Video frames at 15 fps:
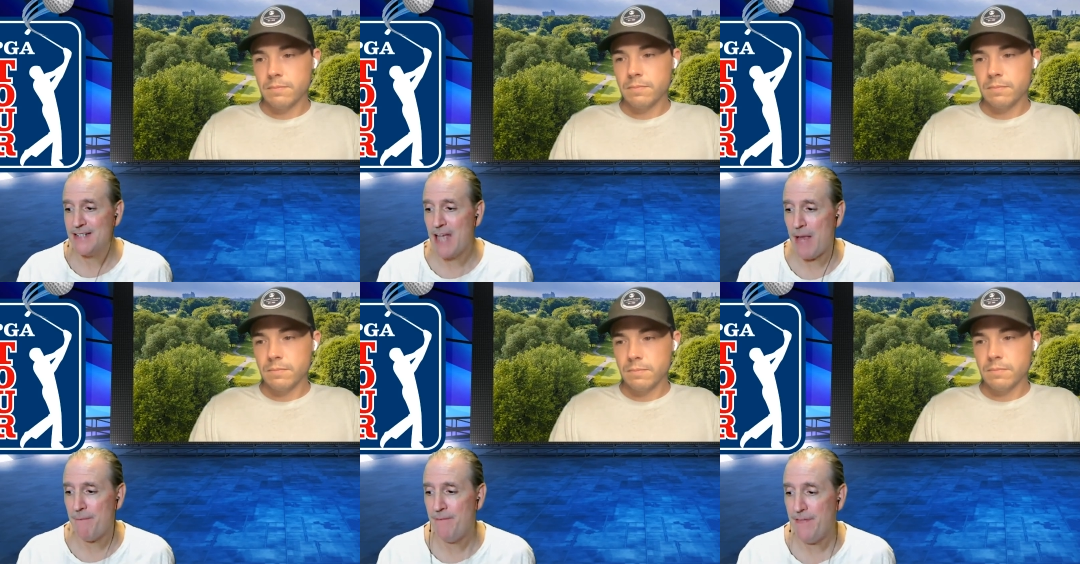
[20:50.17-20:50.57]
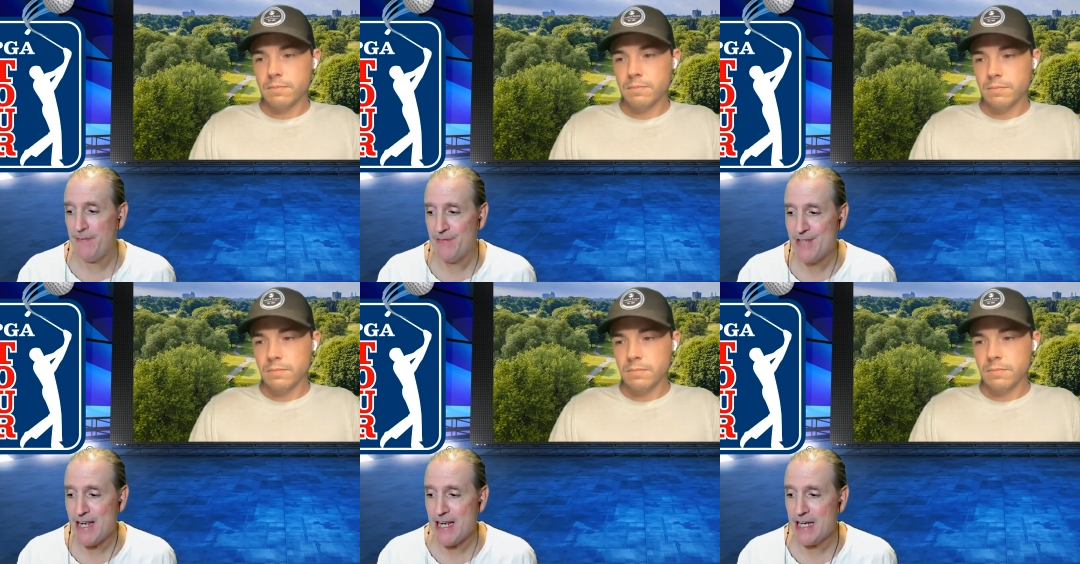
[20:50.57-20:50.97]
Speaker 1: top
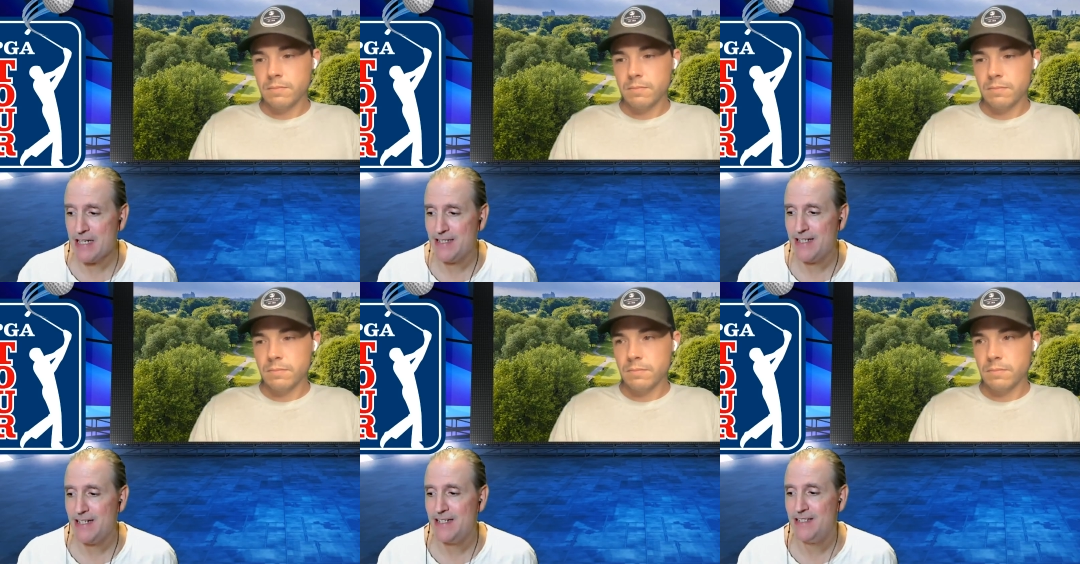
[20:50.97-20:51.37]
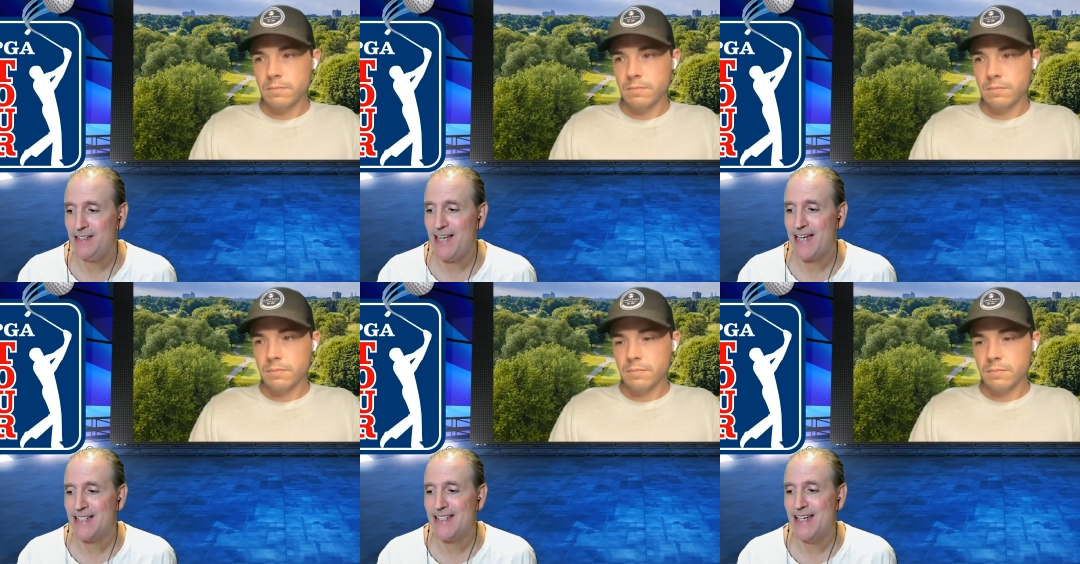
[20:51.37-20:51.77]
15s in his
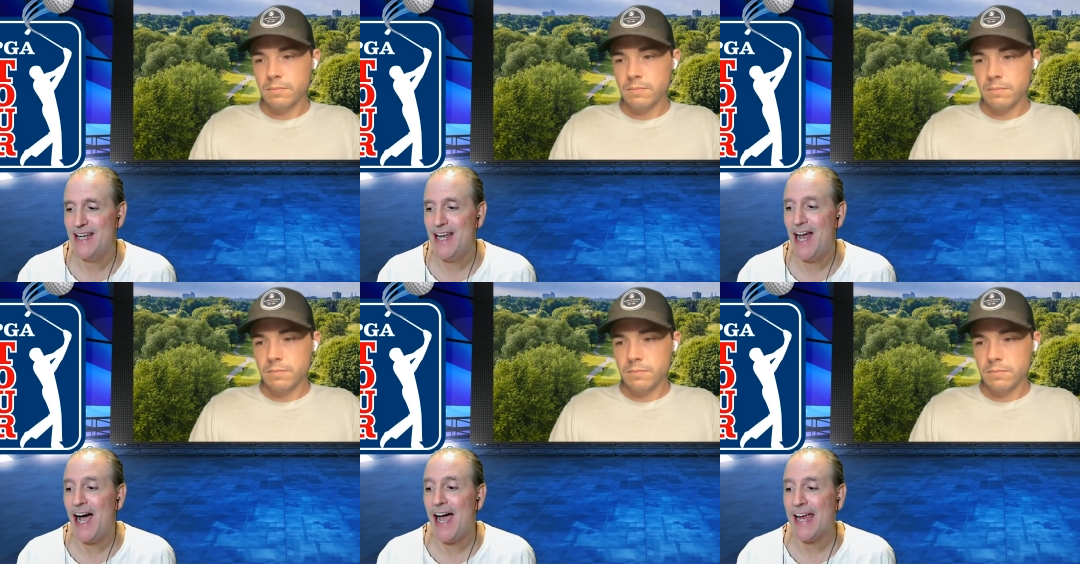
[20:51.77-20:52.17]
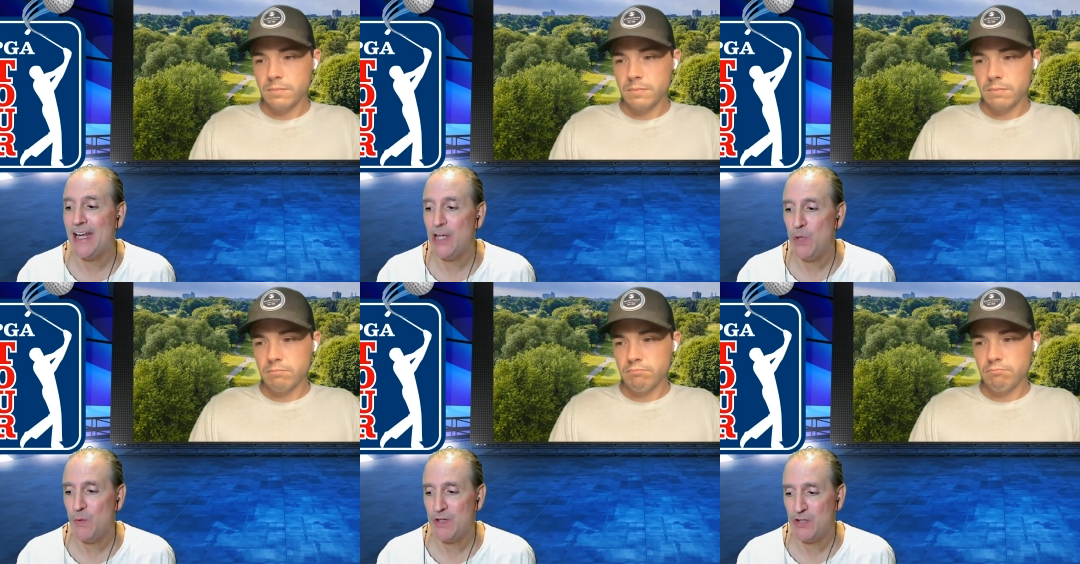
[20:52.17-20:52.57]
last
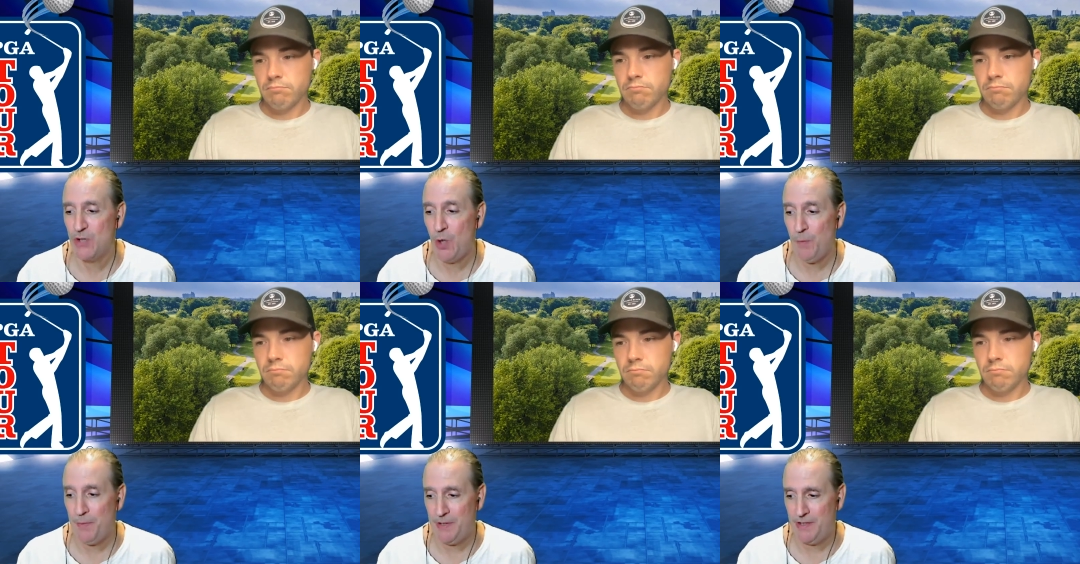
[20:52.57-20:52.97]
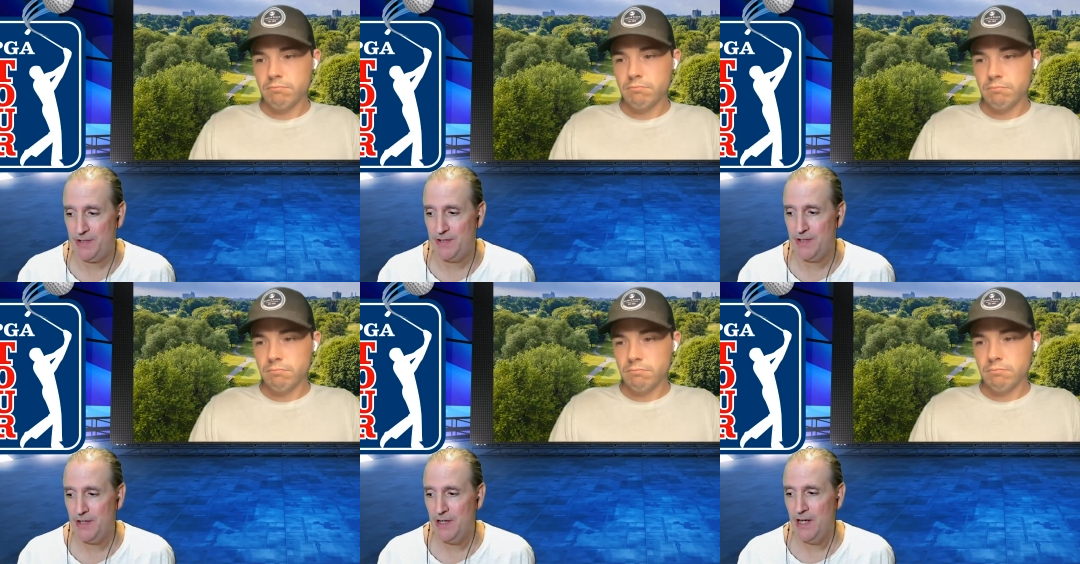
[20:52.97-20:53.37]
nine U.S.
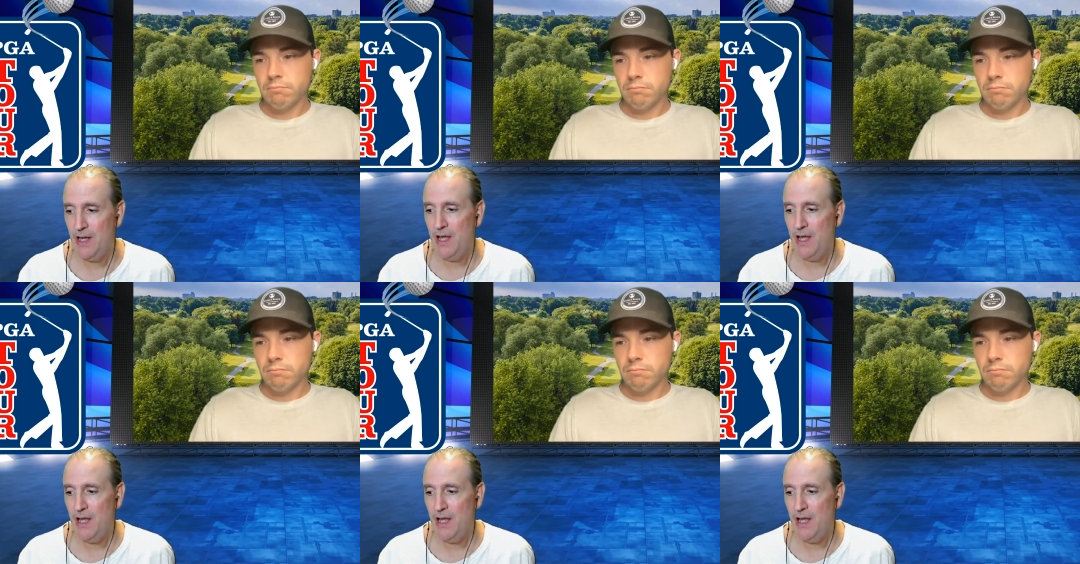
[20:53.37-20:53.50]
Opens.